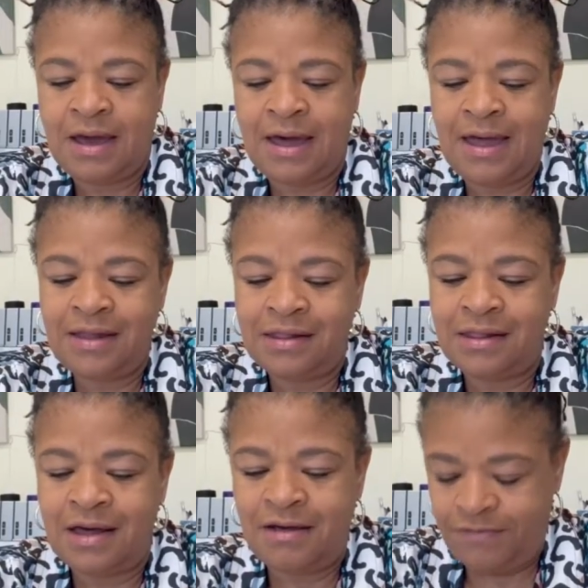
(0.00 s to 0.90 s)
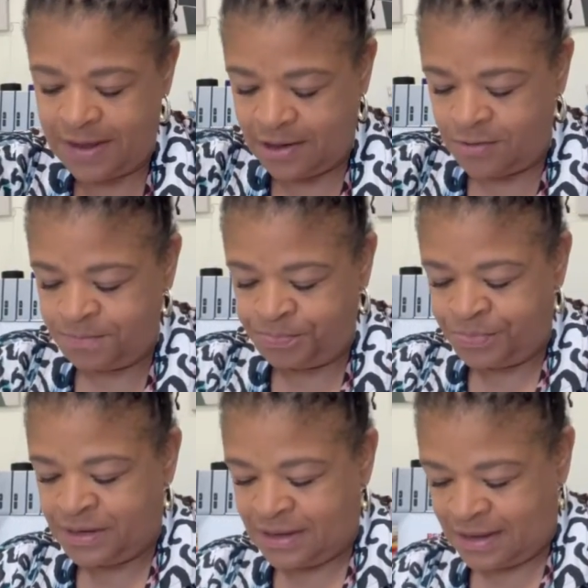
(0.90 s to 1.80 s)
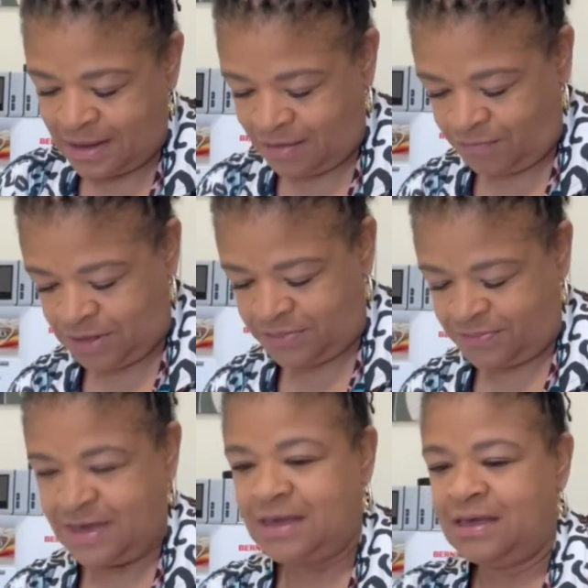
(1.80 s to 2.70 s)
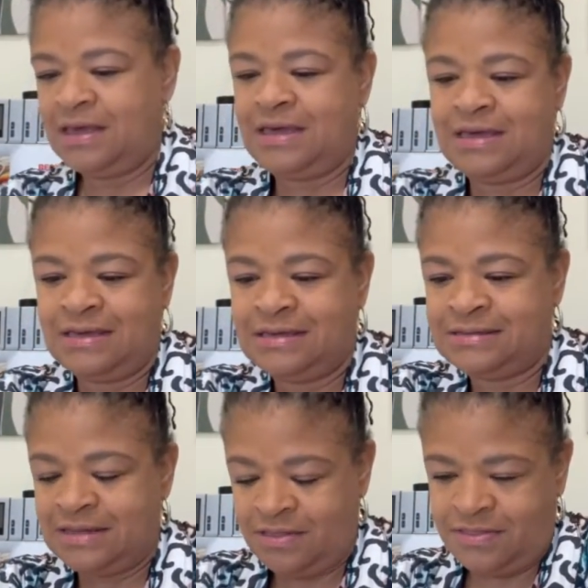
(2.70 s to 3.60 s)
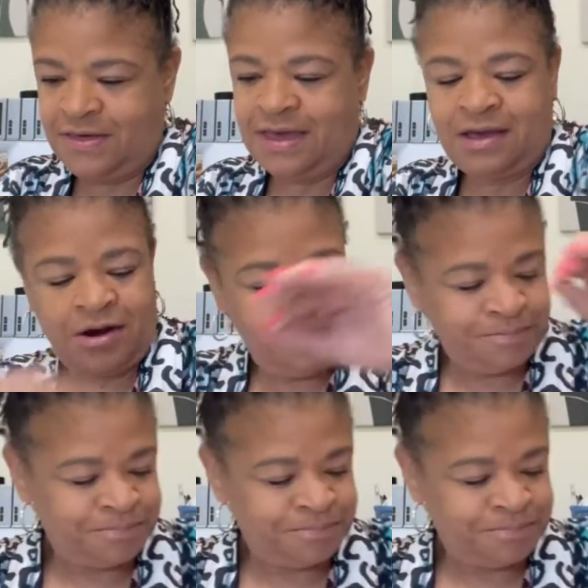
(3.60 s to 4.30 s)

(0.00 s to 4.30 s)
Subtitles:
I love how everything is there.